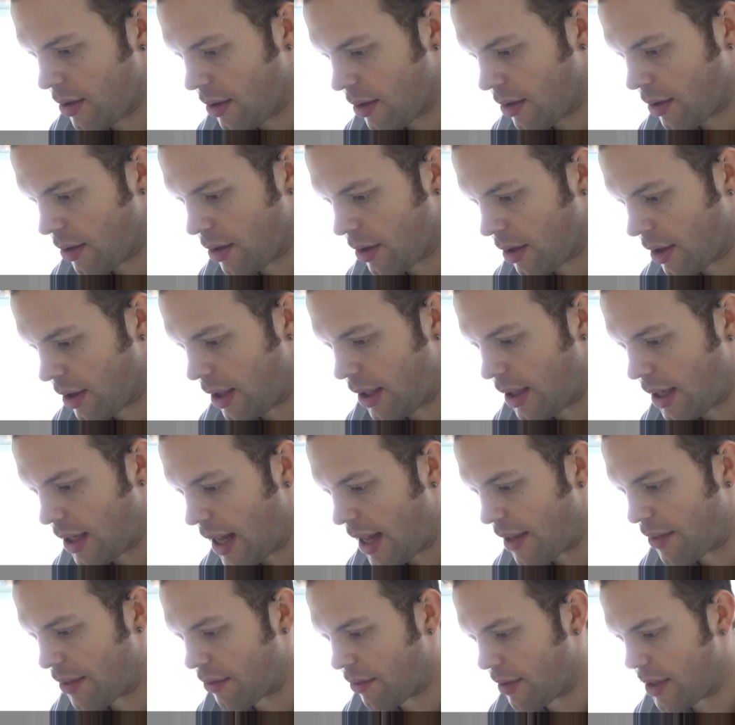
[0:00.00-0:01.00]
that the
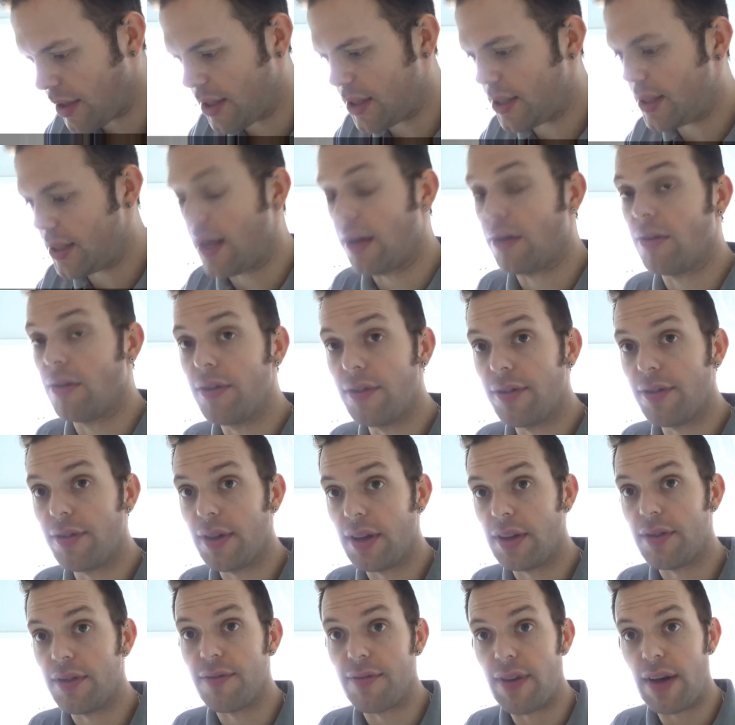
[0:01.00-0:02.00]
lather itself
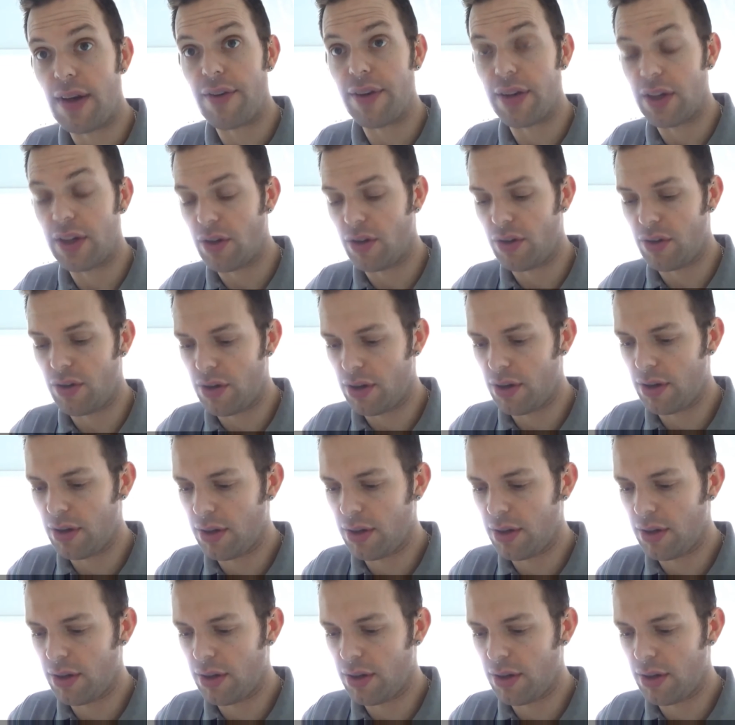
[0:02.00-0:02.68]
is very good,